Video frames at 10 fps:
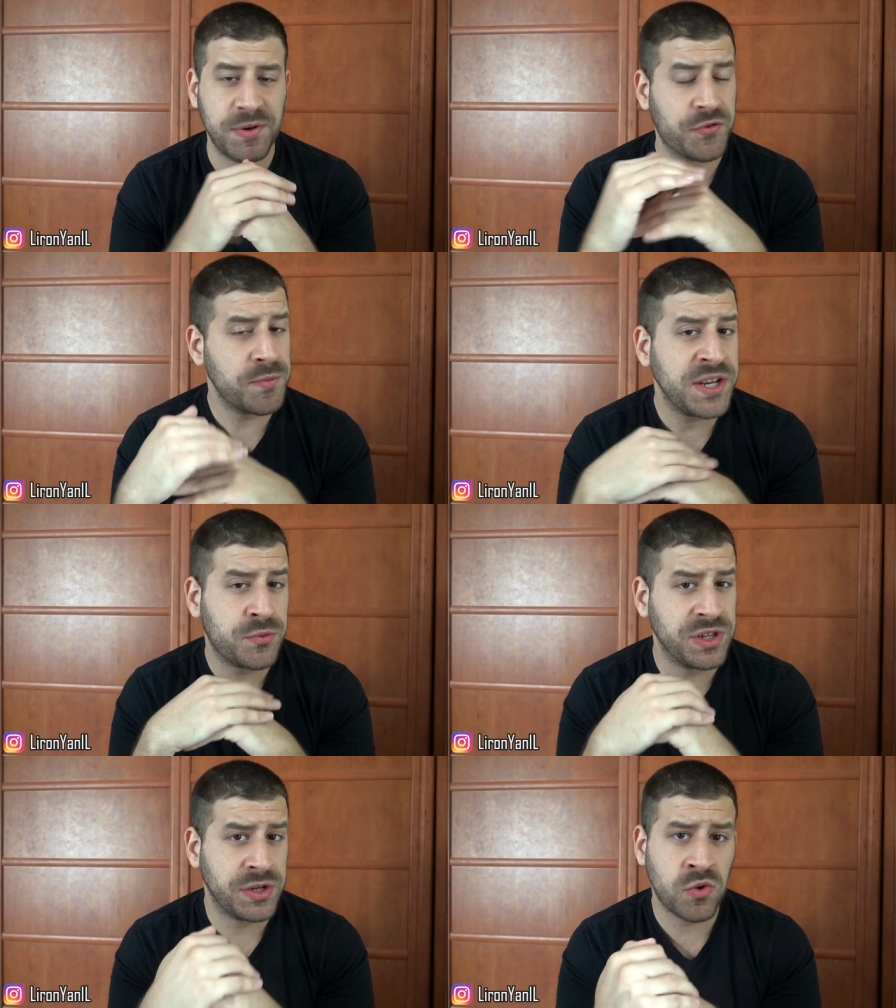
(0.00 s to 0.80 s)
but for me it
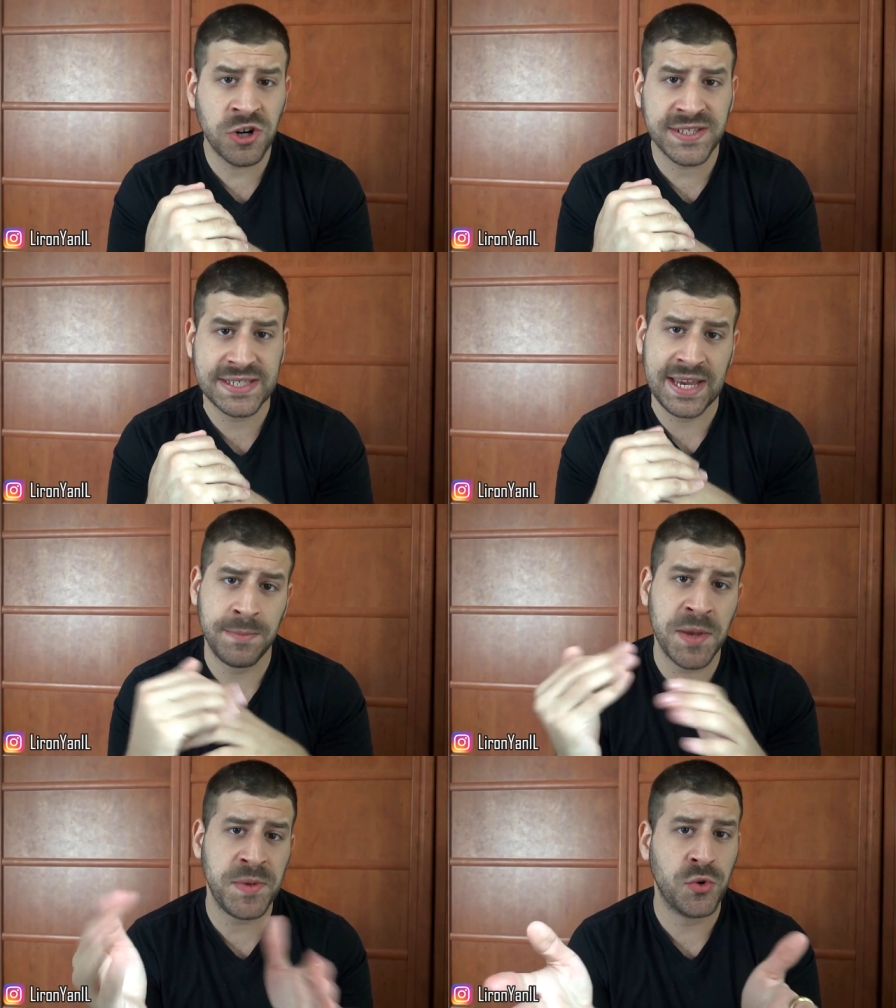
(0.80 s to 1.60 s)
really works
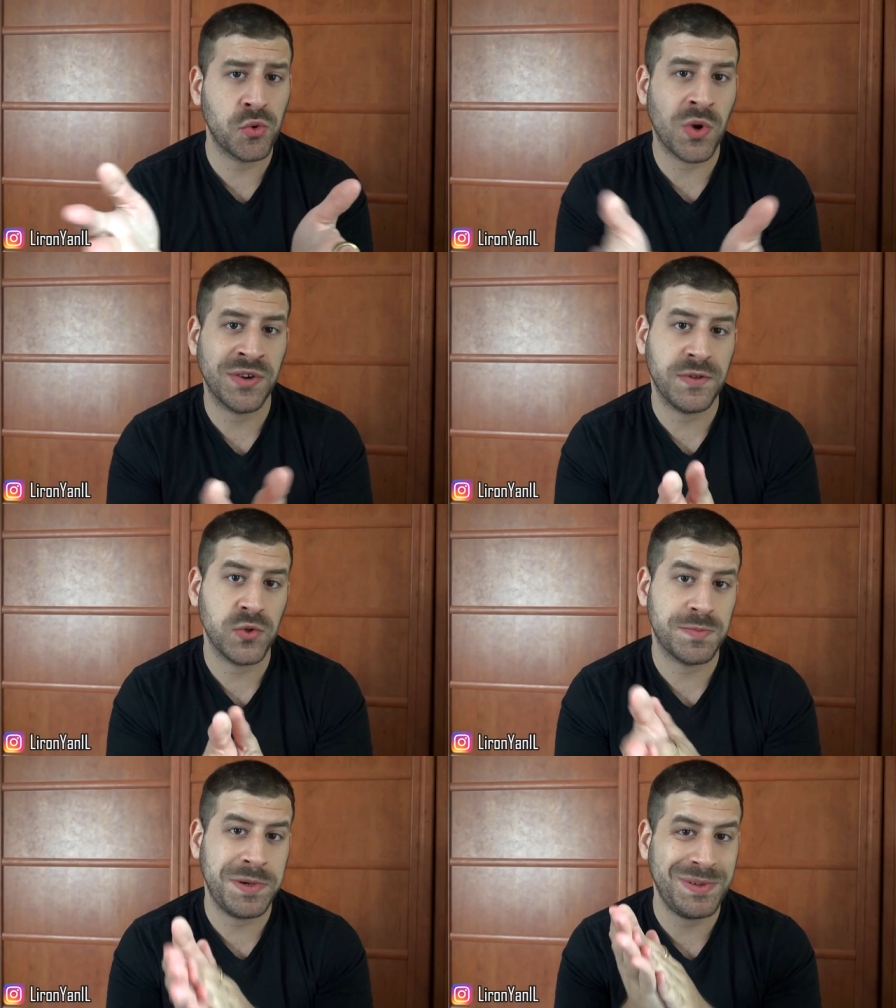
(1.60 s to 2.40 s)
and maybe you're one of
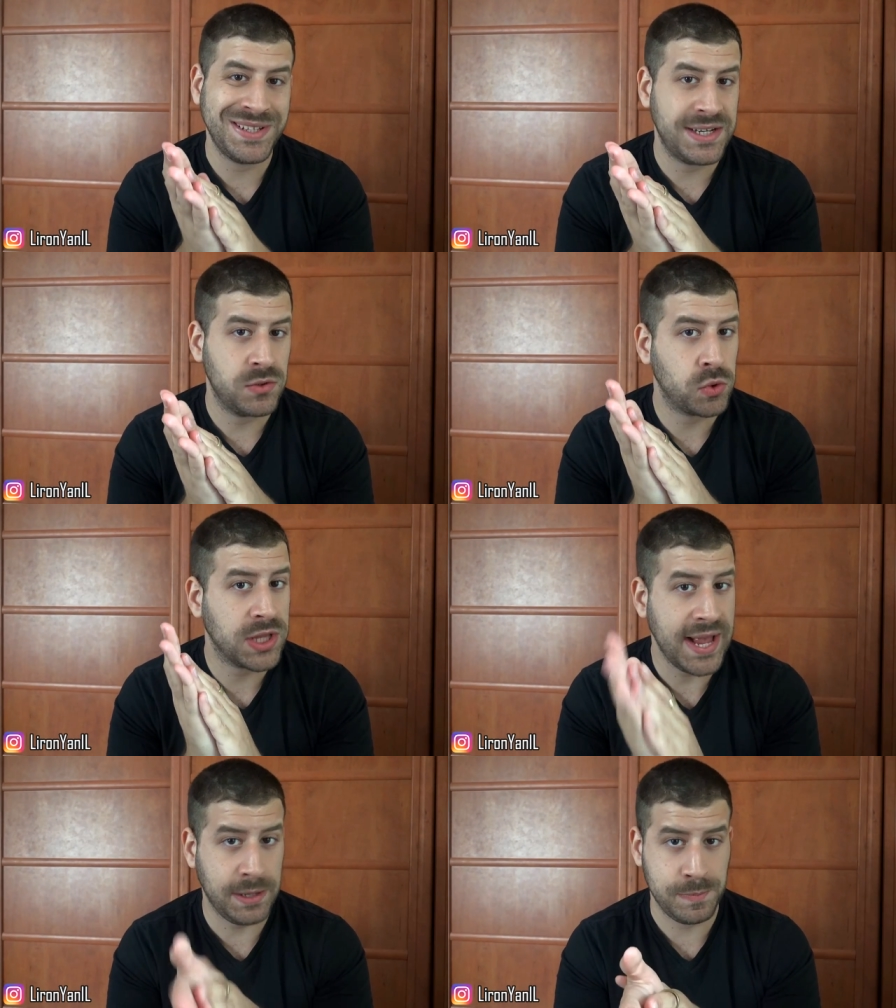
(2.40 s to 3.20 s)
those people that it
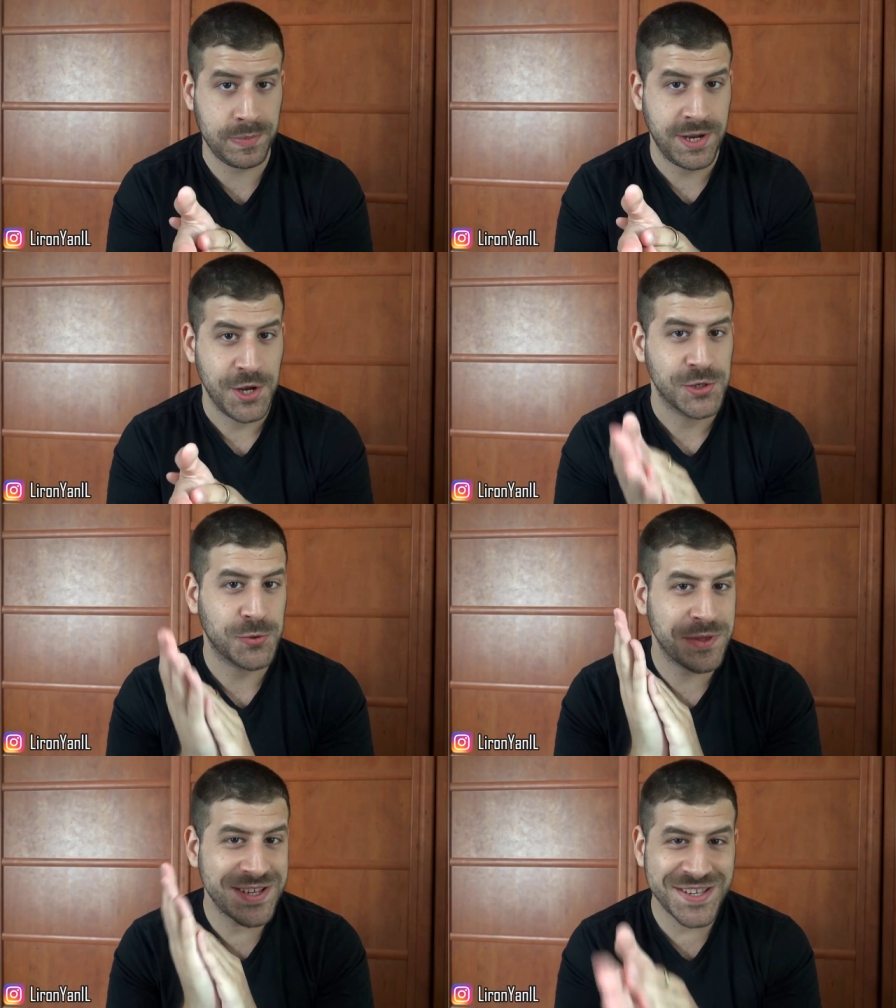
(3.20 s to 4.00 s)
will help
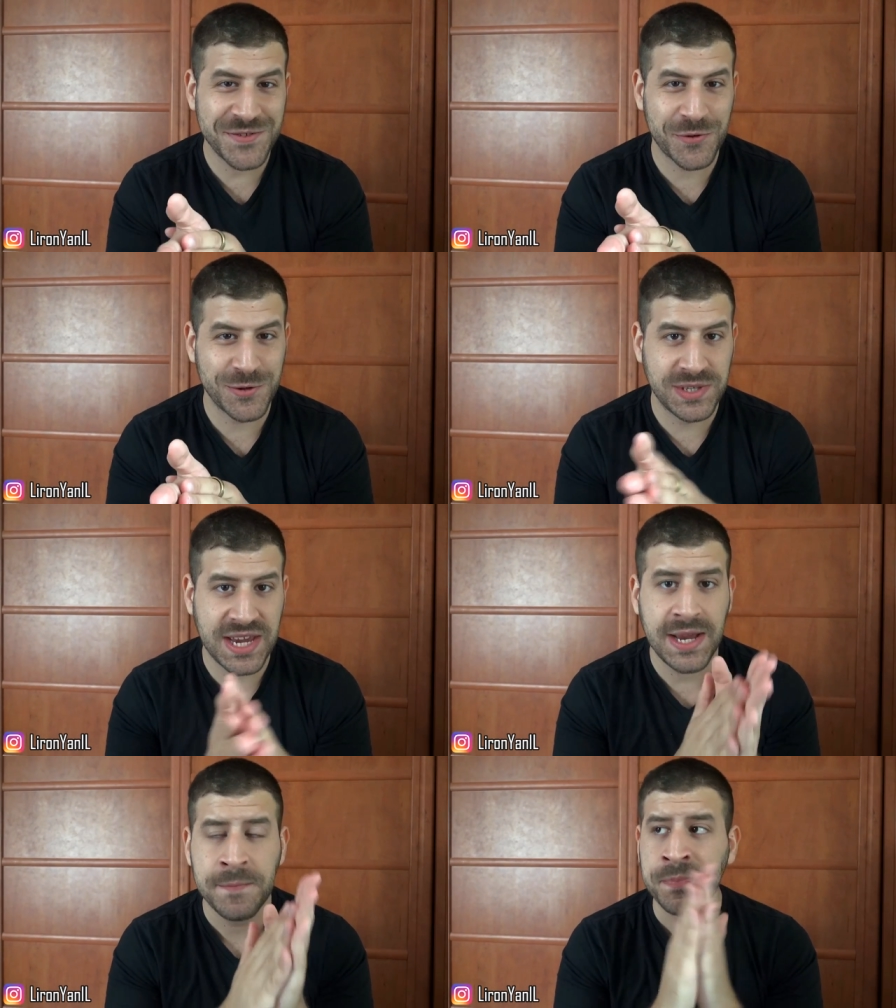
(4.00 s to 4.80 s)
so this is it for today